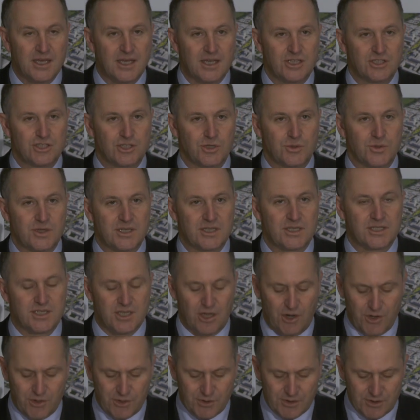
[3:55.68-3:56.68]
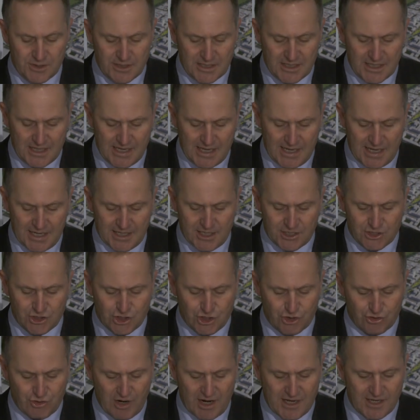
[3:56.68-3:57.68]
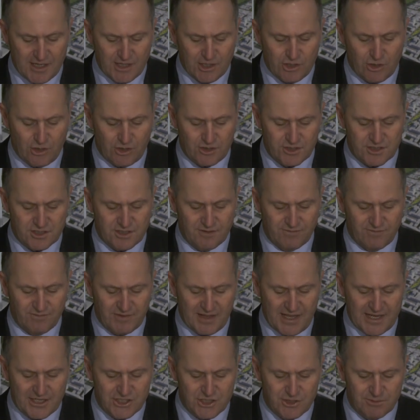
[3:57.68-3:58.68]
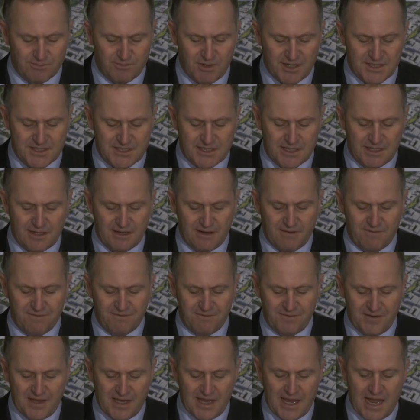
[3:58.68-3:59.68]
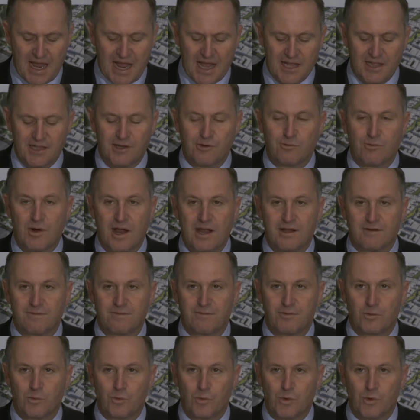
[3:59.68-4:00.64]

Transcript: In doing so, constraining cost inflation by setting a fair hourly rate for